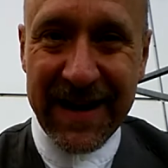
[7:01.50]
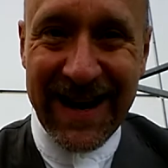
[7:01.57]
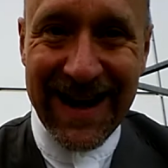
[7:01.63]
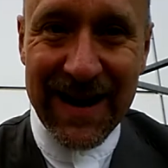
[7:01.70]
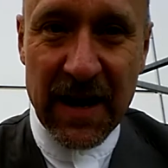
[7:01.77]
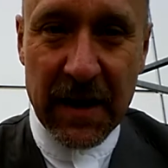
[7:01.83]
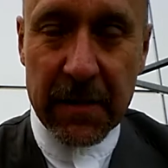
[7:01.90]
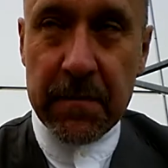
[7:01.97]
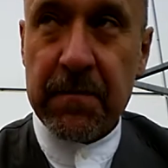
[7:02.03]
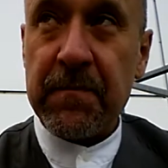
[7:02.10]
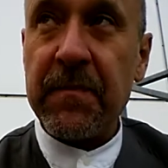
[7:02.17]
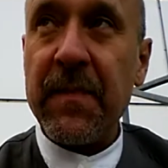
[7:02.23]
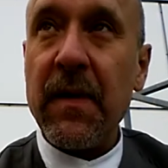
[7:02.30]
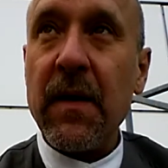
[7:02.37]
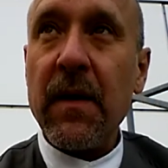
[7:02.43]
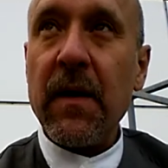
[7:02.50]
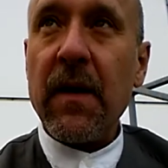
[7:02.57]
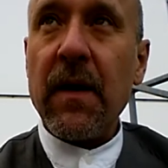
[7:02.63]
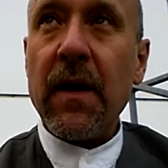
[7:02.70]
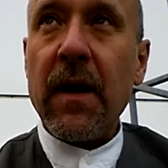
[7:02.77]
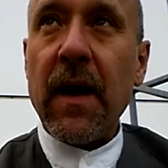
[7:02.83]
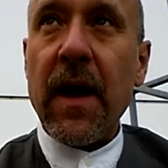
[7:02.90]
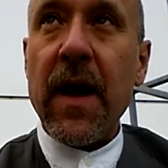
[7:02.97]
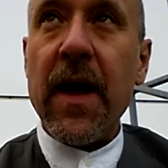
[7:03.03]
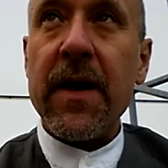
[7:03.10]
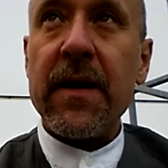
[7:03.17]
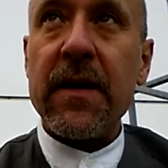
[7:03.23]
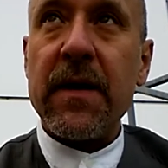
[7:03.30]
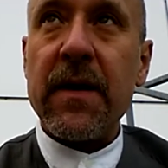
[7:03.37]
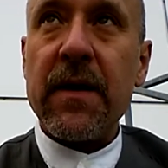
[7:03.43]
beginning,
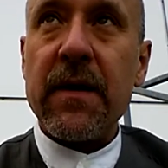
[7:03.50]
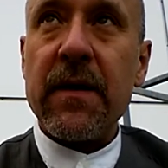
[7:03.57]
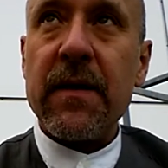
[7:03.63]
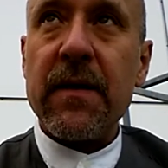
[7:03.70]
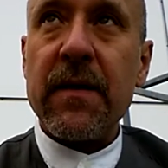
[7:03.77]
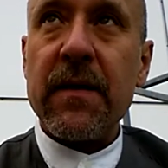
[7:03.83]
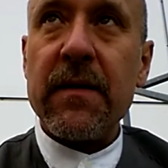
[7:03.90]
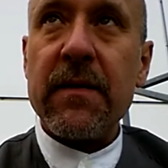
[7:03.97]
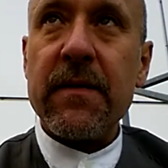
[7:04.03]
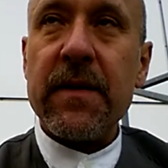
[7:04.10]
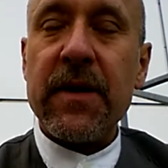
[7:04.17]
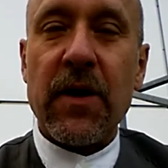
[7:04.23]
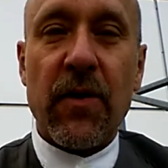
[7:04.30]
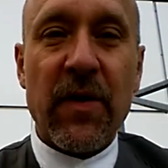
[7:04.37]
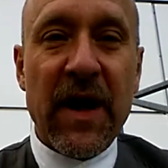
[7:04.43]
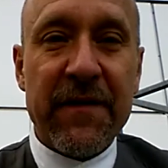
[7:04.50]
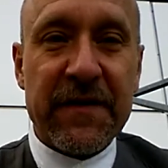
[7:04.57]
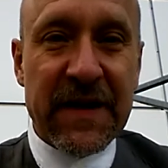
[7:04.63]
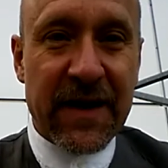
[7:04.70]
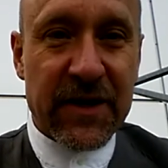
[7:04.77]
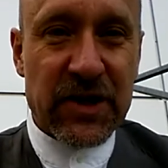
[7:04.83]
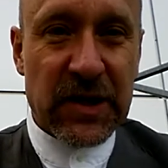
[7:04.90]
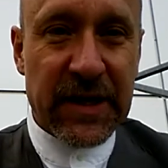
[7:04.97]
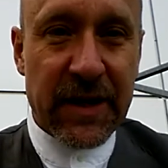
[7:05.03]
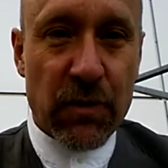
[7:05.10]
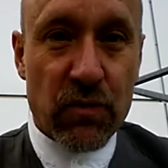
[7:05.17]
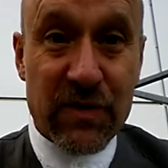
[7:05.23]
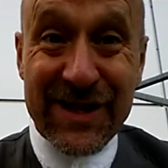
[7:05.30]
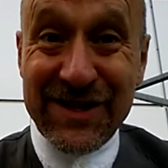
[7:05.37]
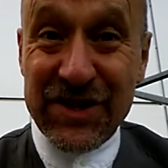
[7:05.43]
and you don't have to actually
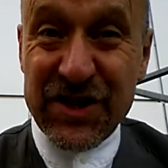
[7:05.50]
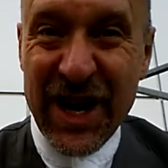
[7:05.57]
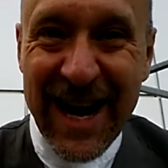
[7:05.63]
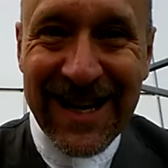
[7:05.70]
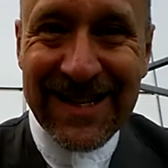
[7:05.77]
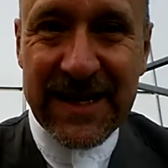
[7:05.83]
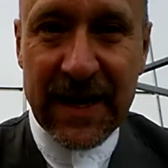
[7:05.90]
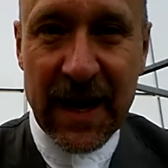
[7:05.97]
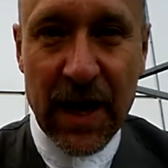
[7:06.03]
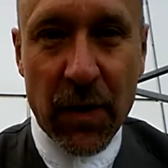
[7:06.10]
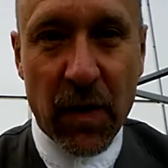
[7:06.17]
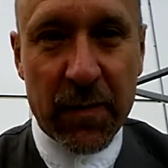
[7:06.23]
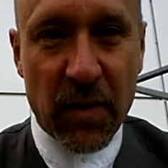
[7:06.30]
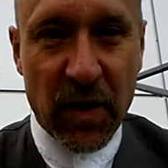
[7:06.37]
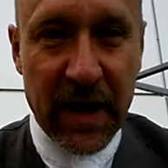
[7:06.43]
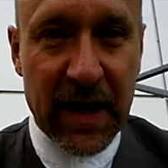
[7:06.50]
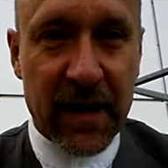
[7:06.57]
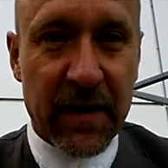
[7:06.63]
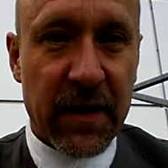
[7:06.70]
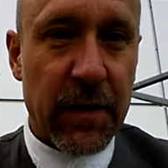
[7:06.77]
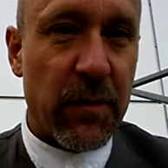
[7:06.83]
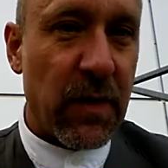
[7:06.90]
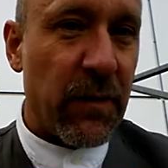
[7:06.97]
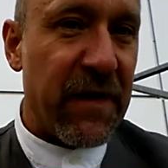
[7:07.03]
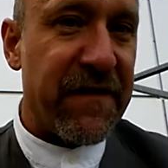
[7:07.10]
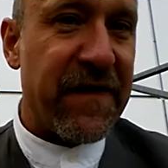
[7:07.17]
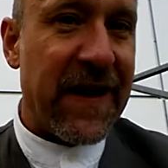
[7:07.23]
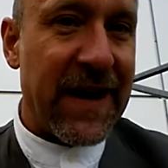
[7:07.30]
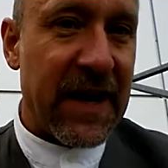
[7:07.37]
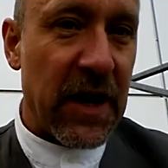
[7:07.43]
reject our morality when we
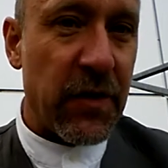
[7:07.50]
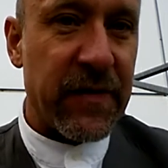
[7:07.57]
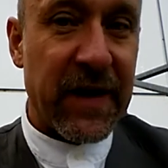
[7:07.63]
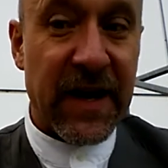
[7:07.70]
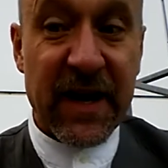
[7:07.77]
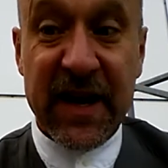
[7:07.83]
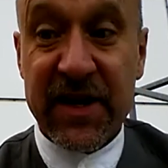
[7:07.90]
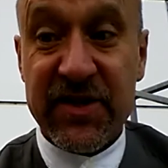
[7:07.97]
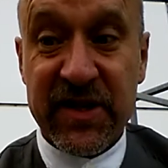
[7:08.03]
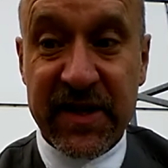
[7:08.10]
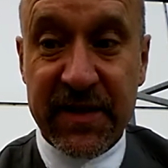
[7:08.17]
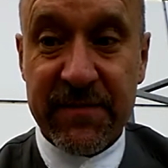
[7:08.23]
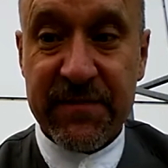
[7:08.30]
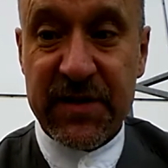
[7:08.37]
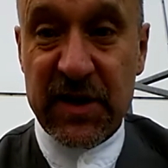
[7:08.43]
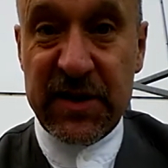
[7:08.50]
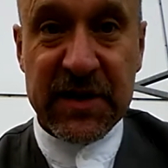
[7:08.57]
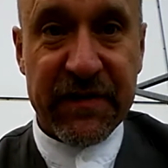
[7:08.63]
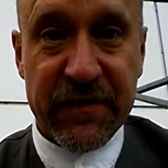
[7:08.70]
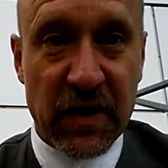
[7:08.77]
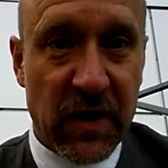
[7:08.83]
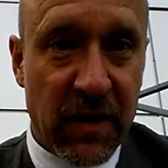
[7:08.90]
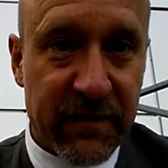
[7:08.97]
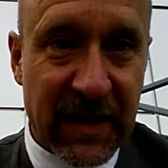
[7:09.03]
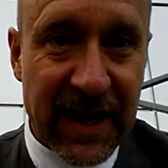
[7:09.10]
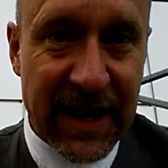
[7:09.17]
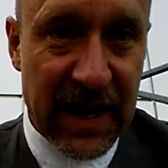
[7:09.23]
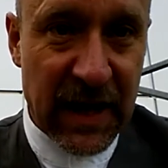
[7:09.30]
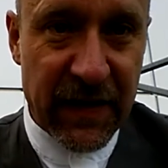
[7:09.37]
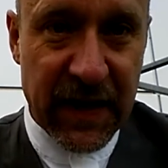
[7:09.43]
find out that it actually just evolved
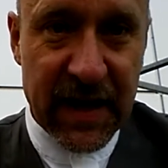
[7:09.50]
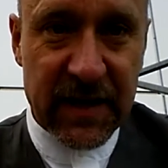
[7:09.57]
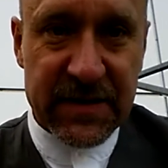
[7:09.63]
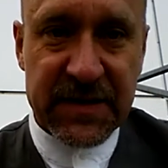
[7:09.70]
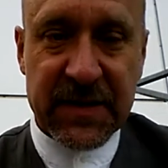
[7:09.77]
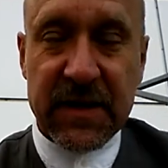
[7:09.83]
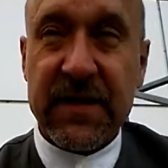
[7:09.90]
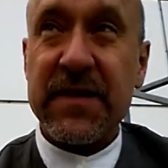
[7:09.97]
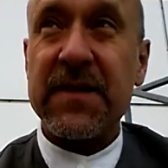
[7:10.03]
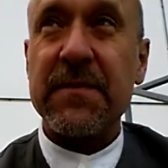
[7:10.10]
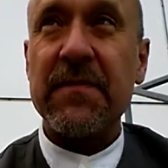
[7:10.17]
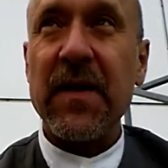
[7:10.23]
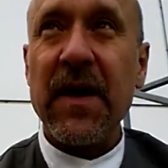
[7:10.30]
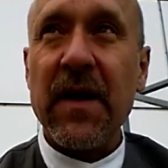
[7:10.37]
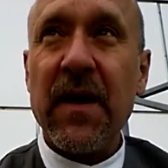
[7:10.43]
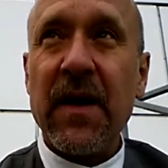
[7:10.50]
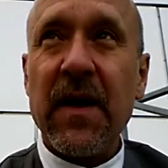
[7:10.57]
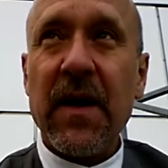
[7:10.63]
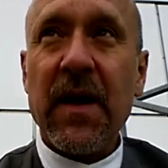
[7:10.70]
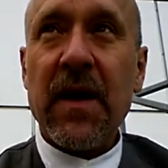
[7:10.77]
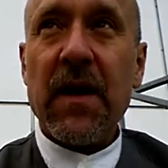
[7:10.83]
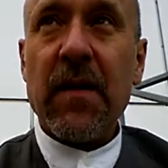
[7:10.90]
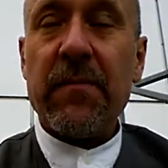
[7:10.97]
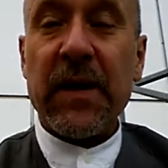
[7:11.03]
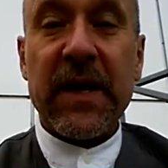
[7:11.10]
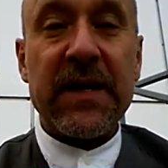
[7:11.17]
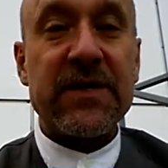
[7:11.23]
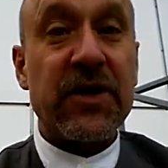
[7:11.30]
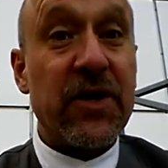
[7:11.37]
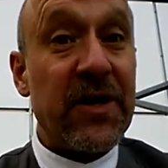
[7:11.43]
like anything else does. But
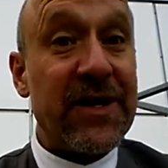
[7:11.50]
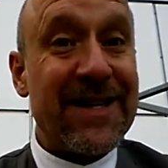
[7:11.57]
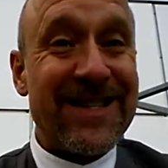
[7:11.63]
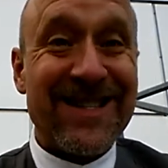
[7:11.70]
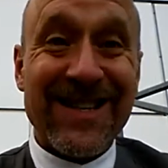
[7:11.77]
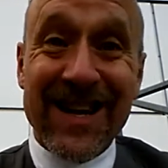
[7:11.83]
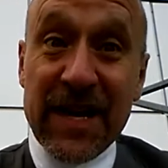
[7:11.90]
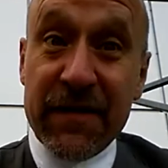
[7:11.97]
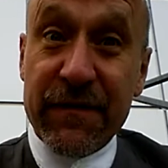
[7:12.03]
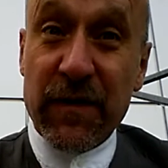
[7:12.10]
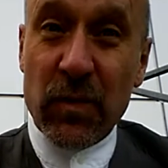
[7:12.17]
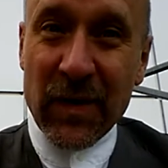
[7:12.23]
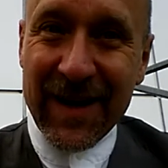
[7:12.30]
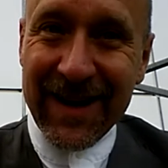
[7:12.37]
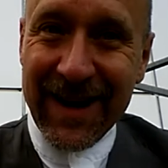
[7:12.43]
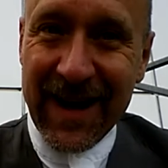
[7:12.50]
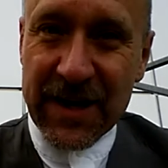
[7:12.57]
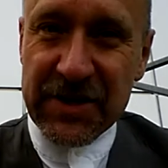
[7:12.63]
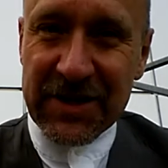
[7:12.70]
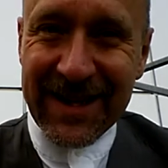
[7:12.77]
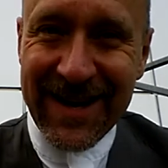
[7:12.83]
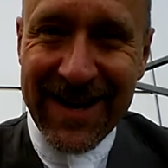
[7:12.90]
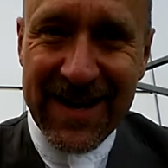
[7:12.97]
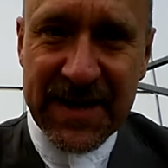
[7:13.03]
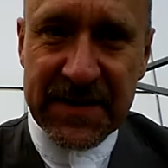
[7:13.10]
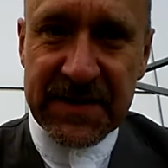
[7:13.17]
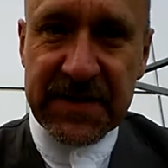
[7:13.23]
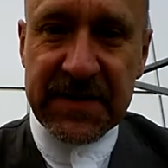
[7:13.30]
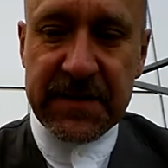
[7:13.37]
it's good to see it for what it actually is.